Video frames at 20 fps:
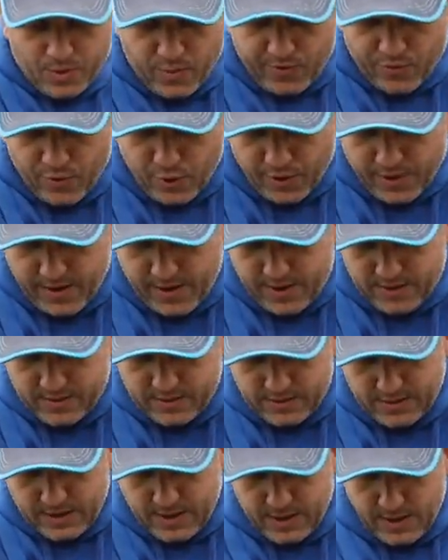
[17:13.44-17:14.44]
we've got here.
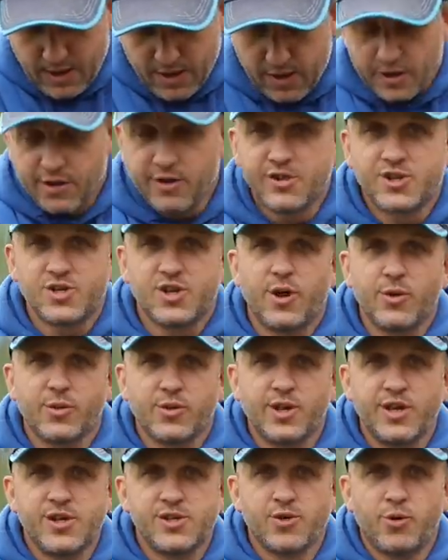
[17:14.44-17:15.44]
We'll
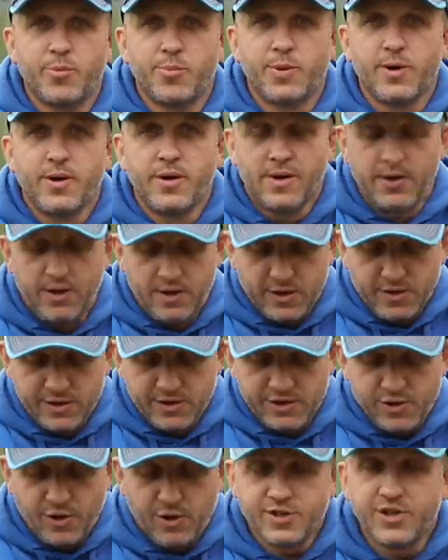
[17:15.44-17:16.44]
soak these up
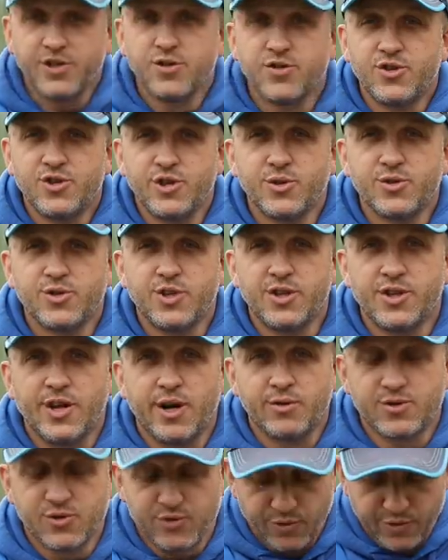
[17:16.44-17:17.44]
start introducing
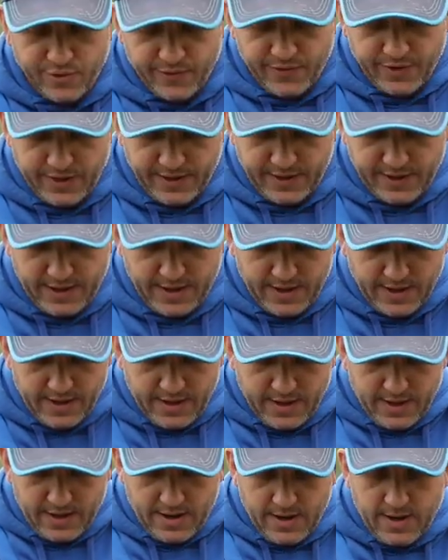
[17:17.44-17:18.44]
those through the feeder
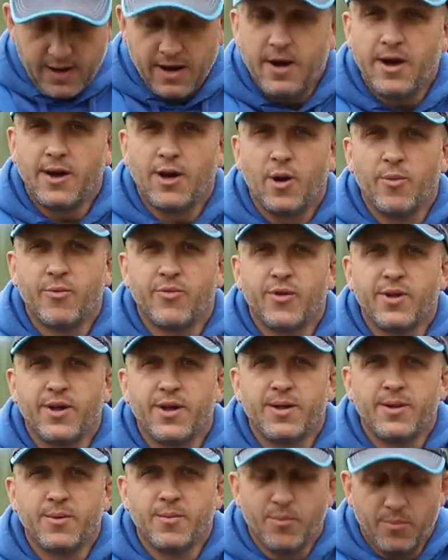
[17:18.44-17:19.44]
and
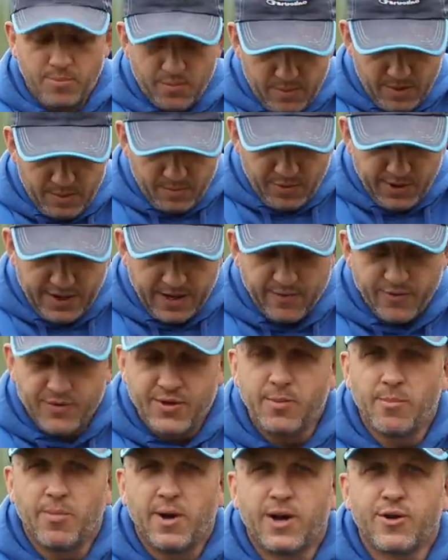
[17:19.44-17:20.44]
hopefully bring
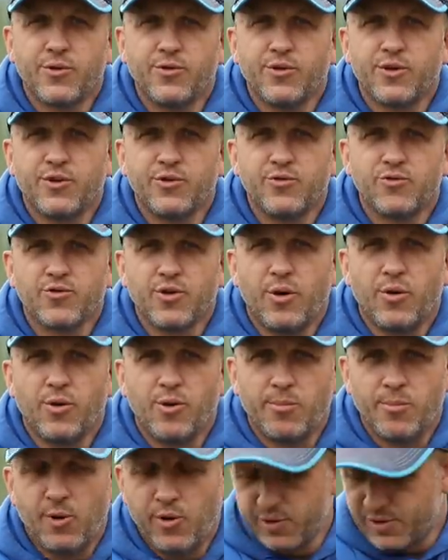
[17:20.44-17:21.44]
everything back under
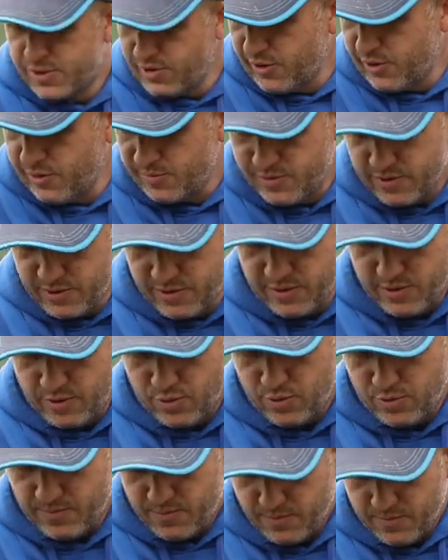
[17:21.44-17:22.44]
control on my terms.
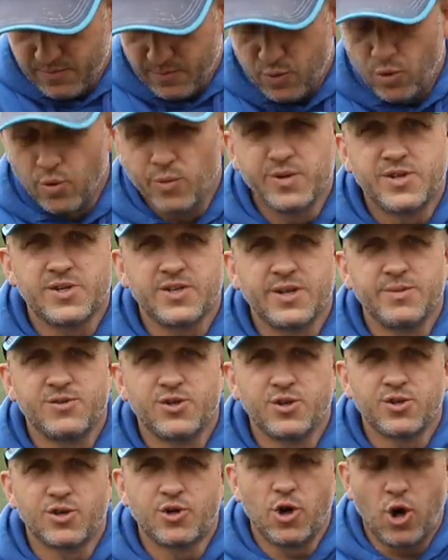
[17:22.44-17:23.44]
Always
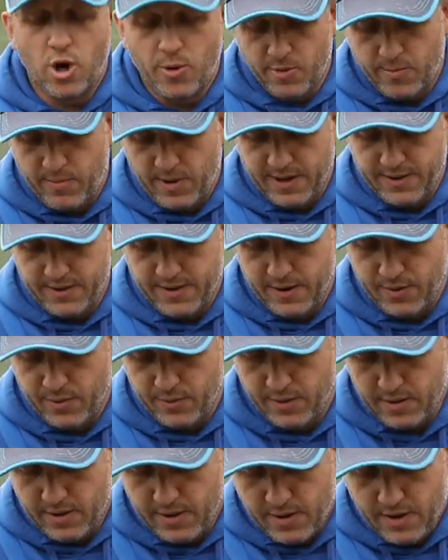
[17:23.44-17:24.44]
seems to just calm them back
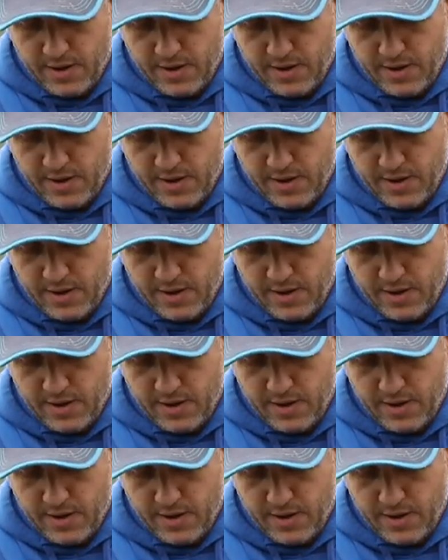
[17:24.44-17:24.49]
down,